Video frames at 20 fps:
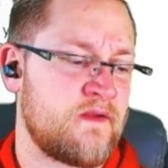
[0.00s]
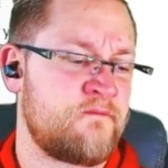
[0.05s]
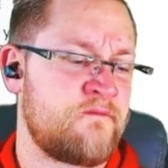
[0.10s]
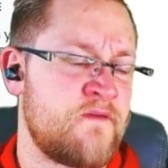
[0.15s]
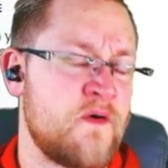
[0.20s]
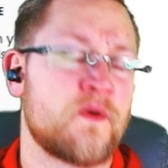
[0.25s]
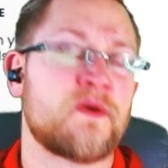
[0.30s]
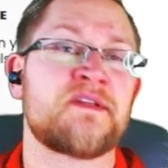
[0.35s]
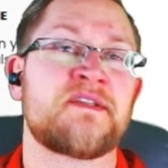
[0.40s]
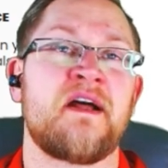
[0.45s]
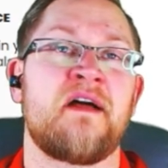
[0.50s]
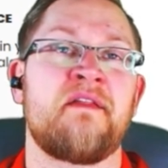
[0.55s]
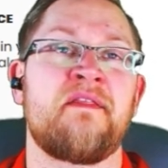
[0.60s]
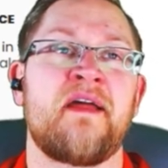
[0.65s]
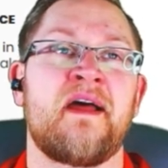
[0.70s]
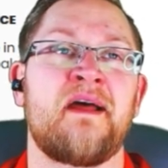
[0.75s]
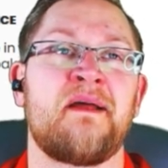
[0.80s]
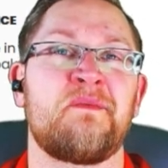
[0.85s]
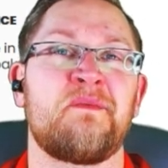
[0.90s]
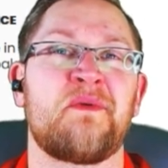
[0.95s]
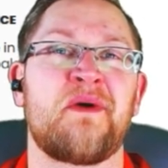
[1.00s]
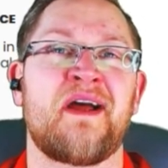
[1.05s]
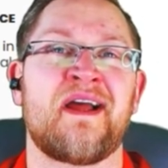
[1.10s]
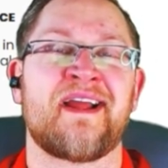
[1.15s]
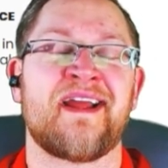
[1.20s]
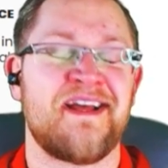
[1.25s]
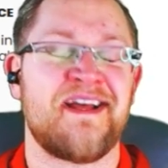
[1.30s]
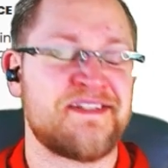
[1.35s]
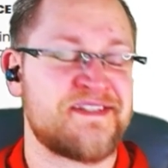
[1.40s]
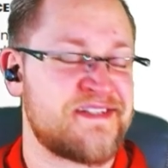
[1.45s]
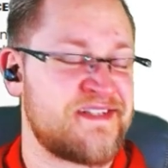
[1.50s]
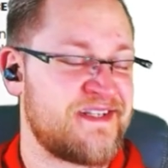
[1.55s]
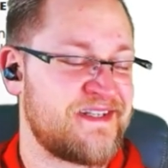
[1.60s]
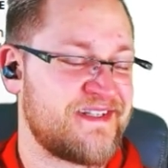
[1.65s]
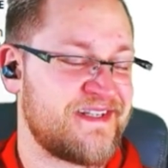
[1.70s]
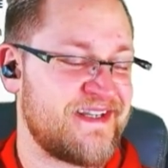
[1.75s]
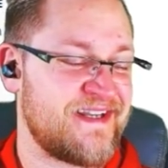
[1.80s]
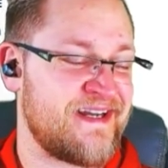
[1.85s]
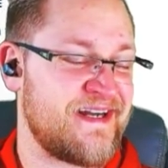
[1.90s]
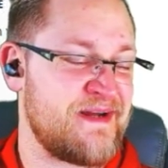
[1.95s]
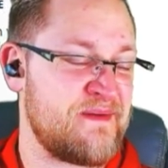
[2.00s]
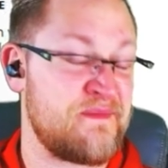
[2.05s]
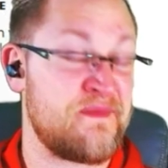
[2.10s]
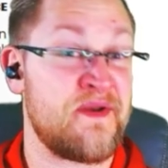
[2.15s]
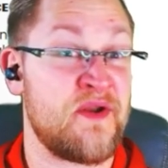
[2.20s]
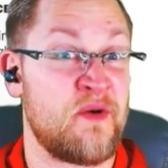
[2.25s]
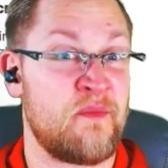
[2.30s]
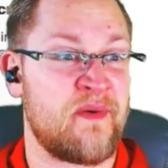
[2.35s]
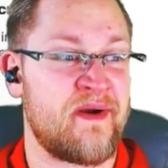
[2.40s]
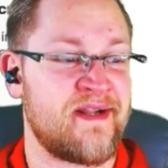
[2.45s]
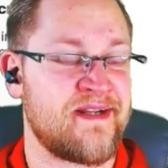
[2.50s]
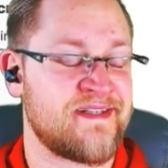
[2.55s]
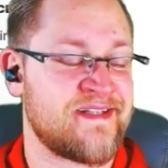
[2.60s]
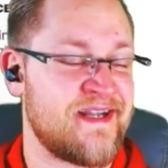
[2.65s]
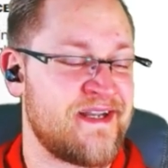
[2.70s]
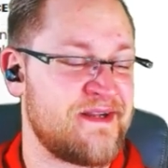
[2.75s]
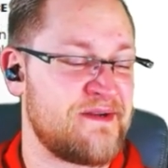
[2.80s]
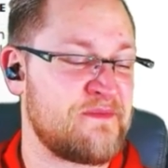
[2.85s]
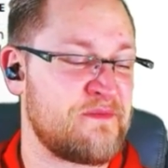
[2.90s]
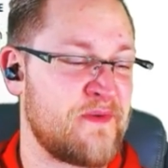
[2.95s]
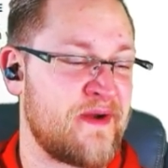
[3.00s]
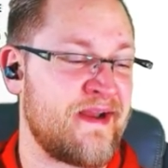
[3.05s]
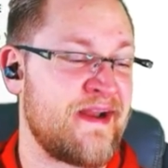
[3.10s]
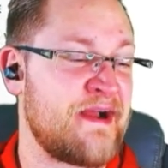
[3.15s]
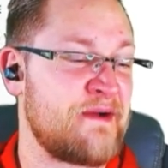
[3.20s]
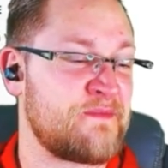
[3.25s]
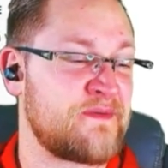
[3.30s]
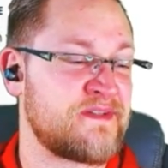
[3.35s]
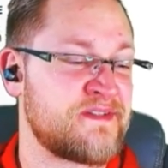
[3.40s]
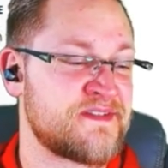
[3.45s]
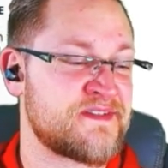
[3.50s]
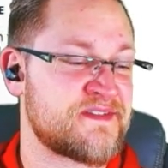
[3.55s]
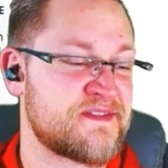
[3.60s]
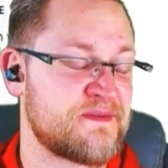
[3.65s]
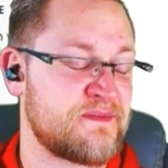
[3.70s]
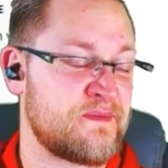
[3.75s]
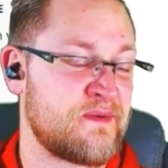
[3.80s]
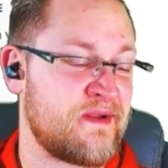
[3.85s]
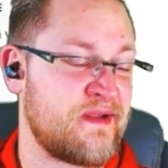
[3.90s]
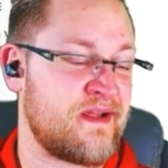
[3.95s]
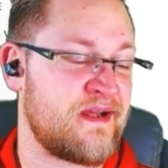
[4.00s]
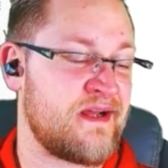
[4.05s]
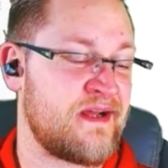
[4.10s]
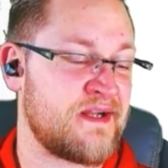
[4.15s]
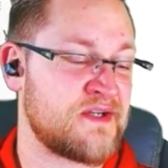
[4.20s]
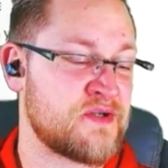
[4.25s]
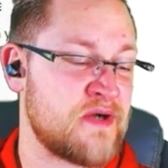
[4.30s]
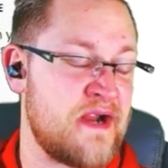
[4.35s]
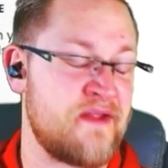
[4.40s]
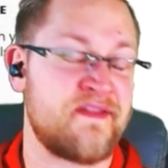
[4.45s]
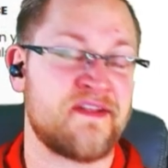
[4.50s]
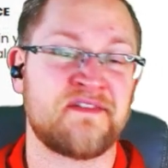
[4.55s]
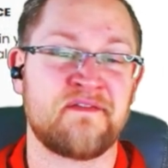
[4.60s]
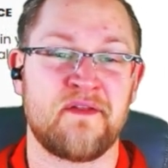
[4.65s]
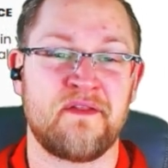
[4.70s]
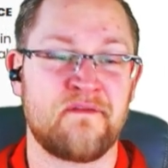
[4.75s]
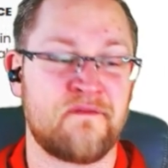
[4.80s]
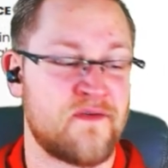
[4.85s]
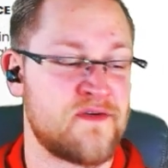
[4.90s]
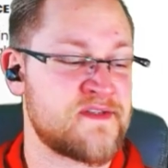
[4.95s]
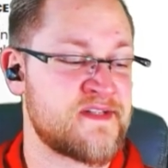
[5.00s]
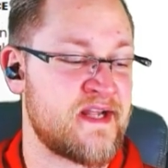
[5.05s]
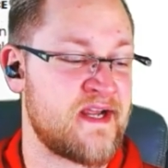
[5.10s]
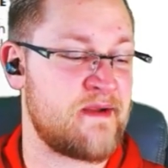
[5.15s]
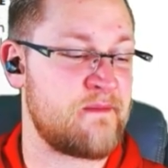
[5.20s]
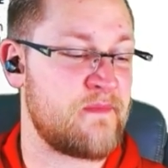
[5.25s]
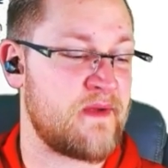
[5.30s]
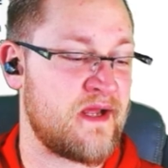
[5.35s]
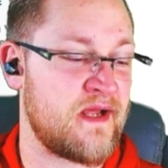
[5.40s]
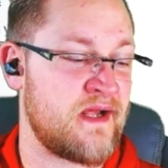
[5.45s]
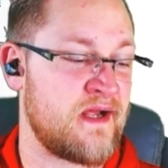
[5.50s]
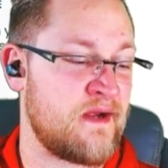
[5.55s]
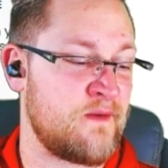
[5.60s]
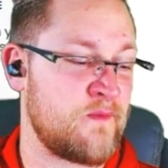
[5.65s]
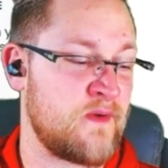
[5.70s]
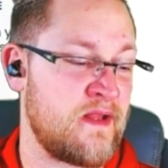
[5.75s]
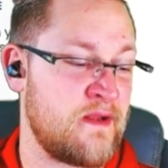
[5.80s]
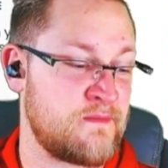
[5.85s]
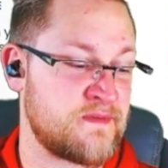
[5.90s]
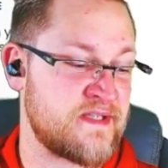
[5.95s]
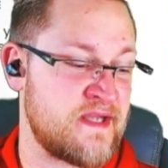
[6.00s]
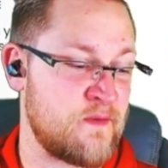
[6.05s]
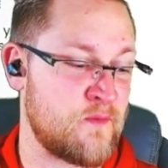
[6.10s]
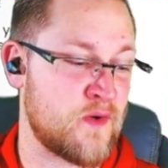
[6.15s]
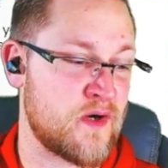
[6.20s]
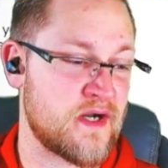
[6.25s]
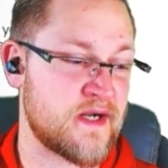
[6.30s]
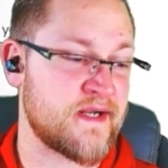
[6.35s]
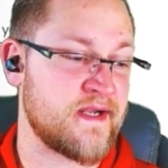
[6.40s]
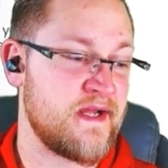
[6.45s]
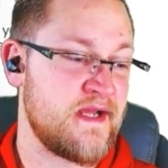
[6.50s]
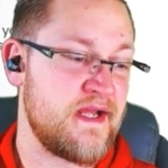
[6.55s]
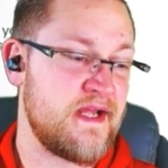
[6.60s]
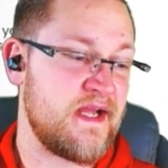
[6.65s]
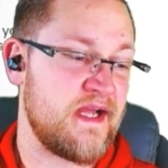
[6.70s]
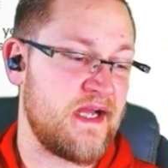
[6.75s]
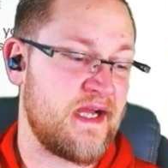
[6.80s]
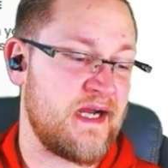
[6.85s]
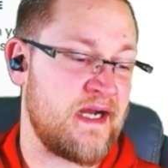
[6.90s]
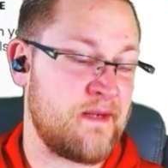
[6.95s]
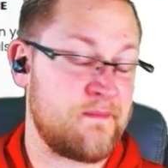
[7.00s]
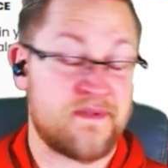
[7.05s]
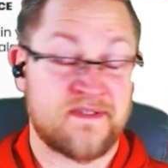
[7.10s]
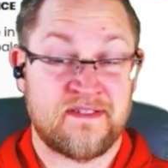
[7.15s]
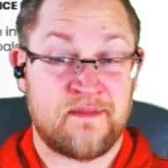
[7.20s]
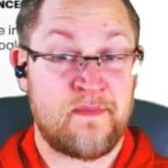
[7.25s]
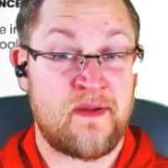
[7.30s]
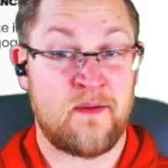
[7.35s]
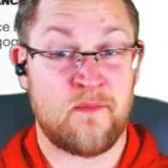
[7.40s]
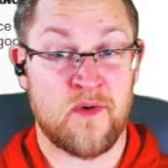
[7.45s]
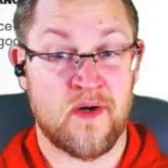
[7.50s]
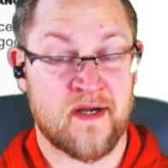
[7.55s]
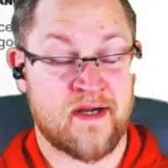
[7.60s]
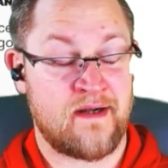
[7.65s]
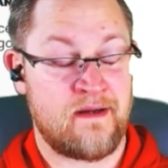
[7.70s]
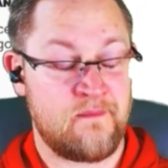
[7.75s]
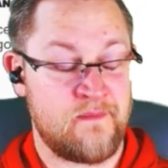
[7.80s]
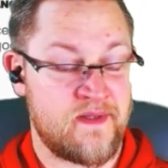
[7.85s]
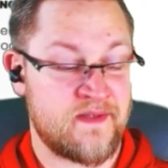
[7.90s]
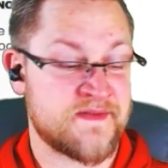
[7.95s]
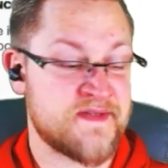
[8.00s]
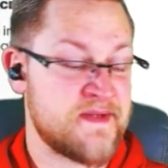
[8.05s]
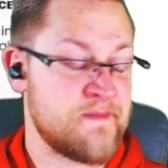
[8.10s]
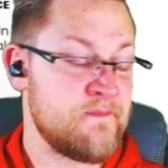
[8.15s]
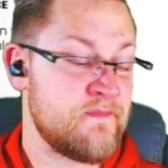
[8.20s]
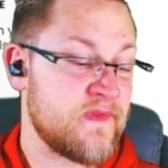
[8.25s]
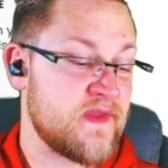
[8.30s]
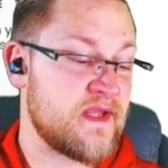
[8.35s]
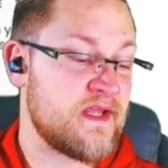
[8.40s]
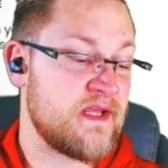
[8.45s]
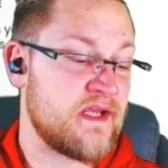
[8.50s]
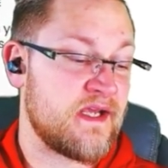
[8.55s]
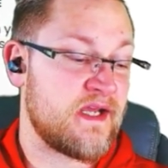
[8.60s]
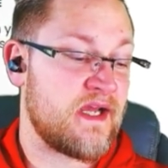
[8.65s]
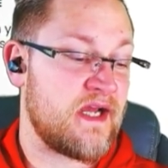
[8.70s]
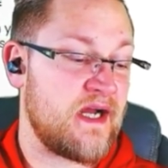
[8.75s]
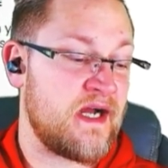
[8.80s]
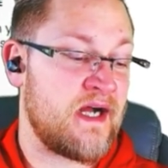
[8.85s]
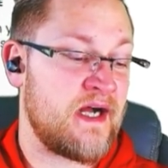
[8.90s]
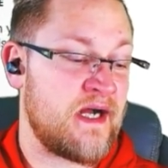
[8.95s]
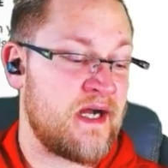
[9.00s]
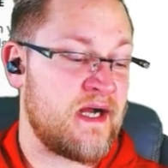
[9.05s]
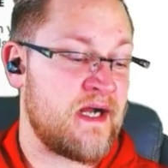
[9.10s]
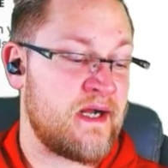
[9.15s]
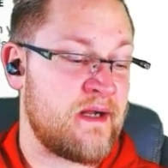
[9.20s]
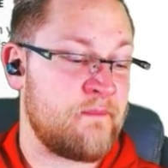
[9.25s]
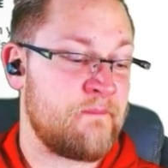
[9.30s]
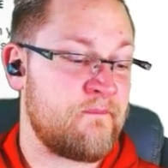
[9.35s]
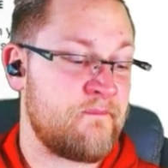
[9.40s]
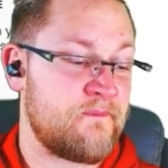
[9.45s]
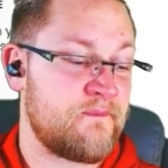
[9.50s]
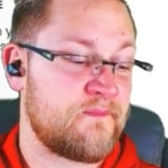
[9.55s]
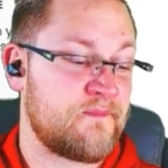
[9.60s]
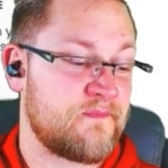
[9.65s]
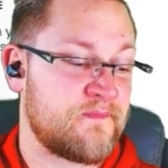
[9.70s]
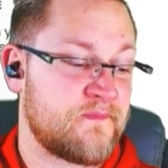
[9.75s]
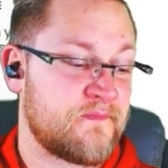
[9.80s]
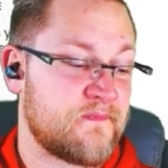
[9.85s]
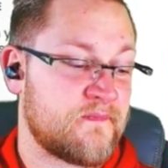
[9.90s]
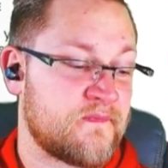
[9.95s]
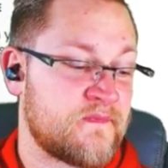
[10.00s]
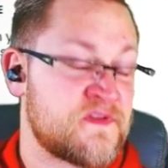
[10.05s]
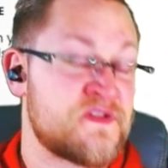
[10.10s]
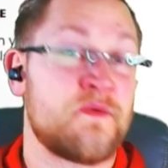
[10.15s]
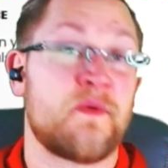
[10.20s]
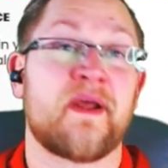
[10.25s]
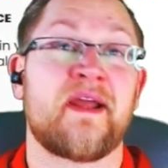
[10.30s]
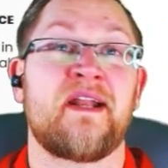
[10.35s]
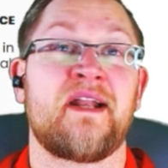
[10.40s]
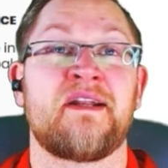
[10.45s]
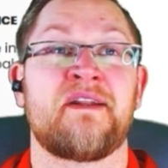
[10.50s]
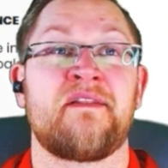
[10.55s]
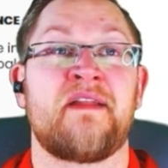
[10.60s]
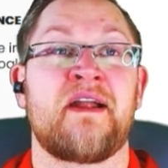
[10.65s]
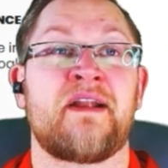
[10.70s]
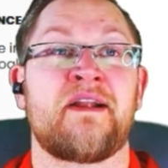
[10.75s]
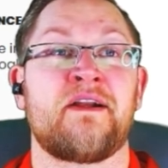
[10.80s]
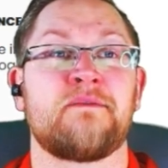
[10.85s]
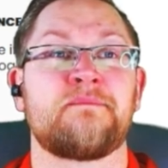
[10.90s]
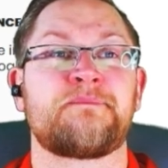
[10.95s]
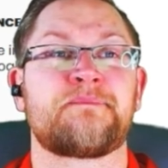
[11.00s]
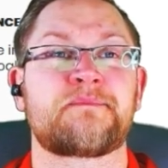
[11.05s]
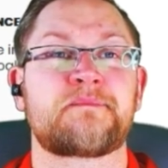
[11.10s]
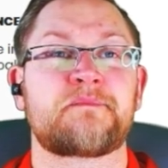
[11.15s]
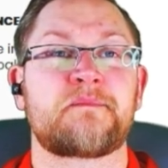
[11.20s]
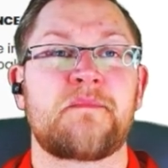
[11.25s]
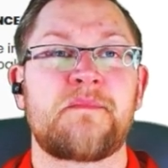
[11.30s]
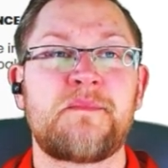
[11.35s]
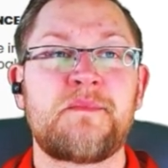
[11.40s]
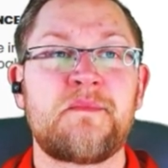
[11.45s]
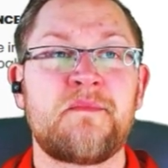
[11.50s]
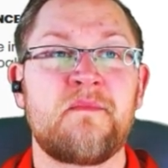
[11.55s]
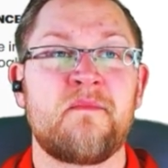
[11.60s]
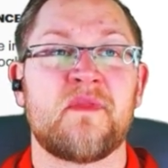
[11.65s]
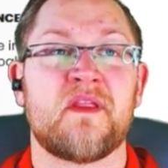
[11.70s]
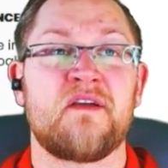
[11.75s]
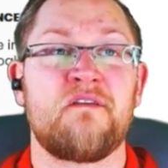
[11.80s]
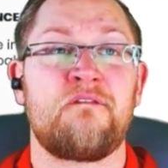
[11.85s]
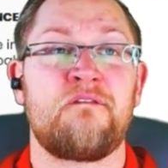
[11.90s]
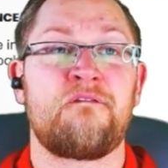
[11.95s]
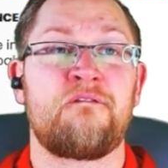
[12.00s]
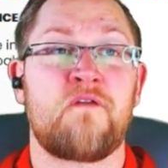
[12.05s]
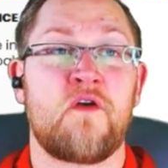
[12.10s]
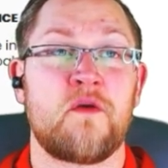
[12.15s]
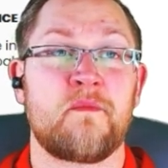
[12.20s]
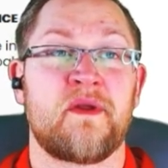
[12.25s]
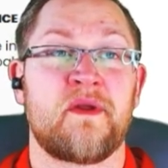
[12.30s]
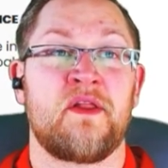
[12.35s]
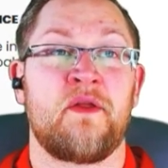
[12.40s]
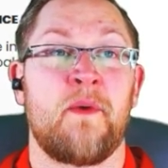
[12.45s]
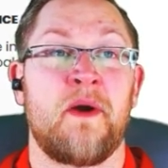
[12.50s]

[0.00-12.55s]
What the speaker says: focused on that, I guess, no pun intended, when I was trying this for the first time while I was at work, because I'm at work and I'm busy. Um, so we'll get into that here. Formula